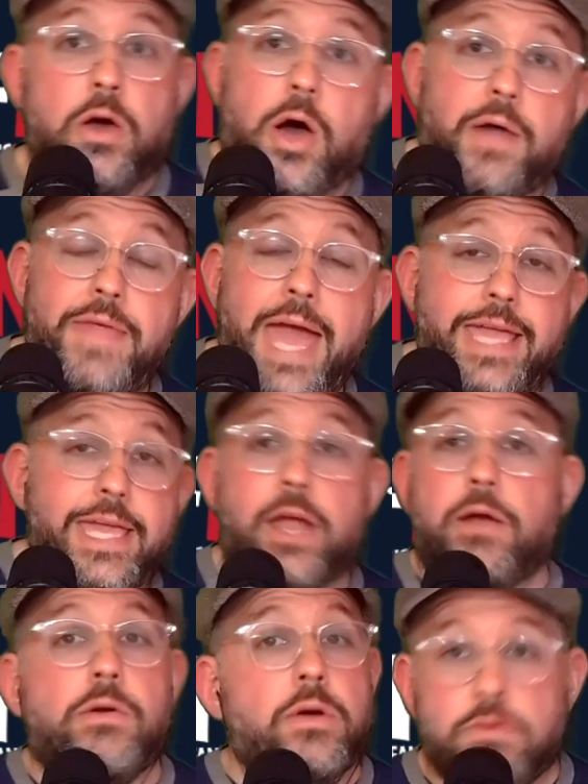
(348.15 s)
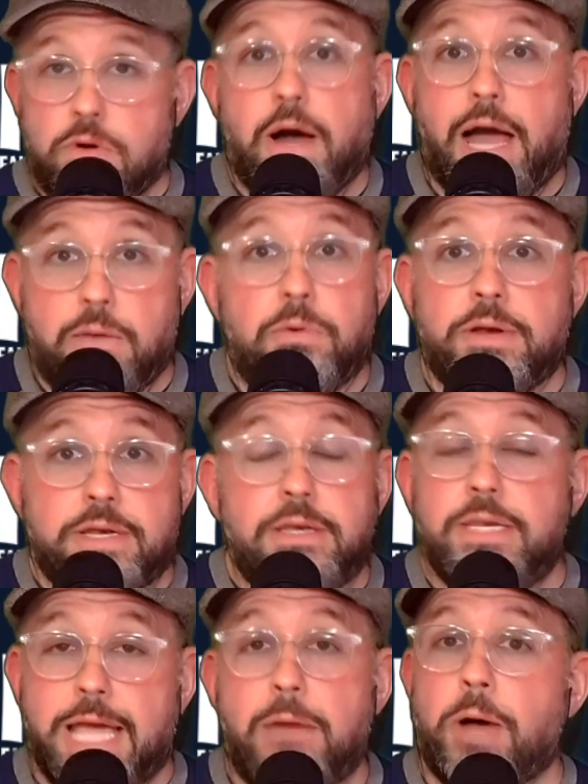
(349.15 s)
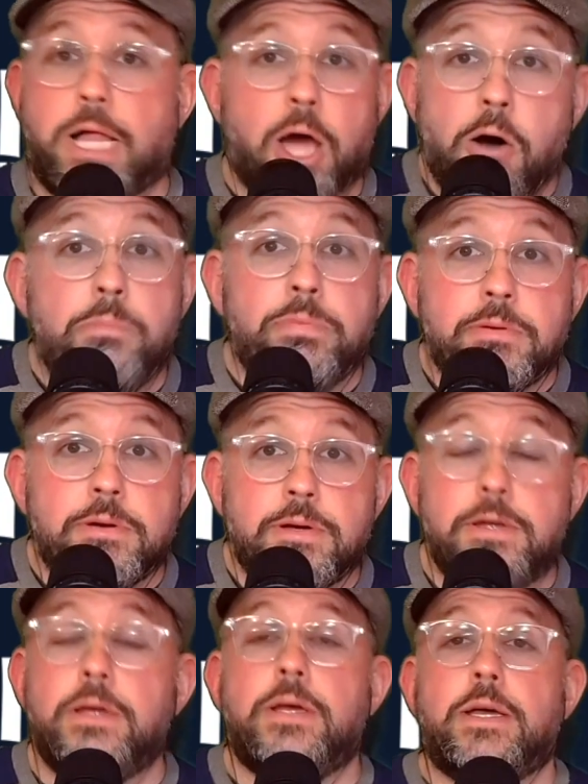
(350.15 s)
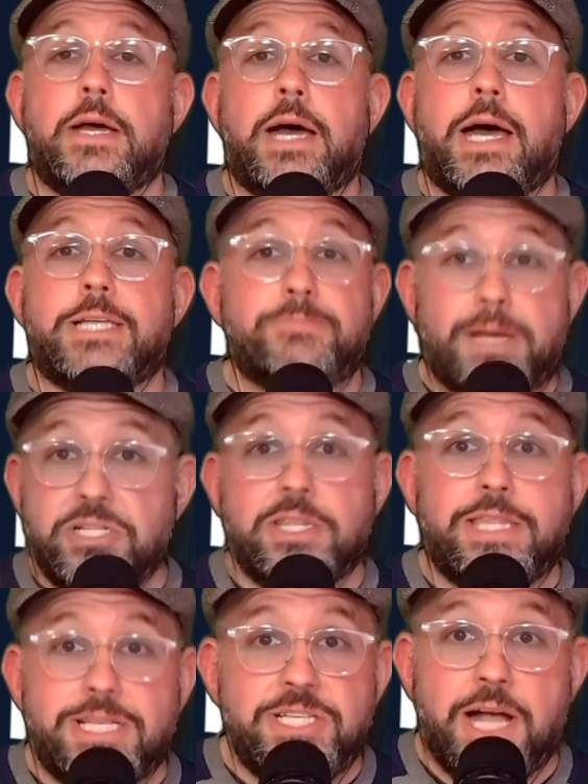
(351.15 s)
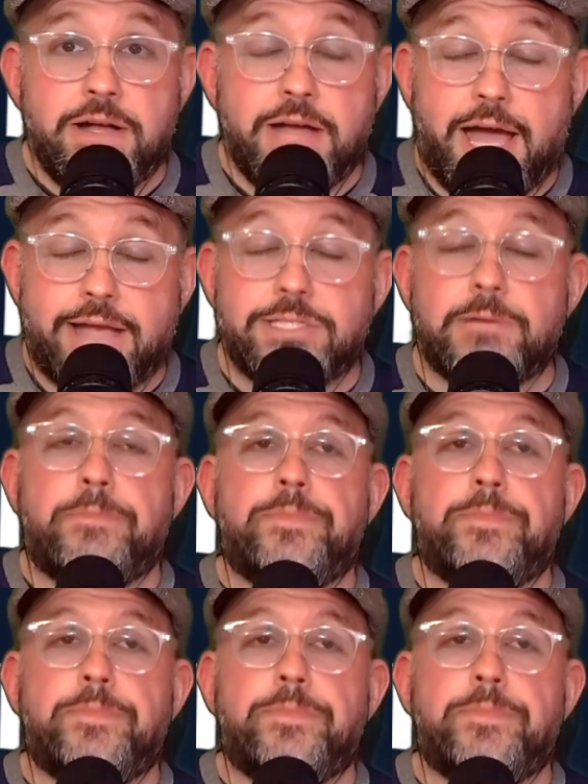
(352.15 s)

on that year I would damn well hope, uh, especially these young guys.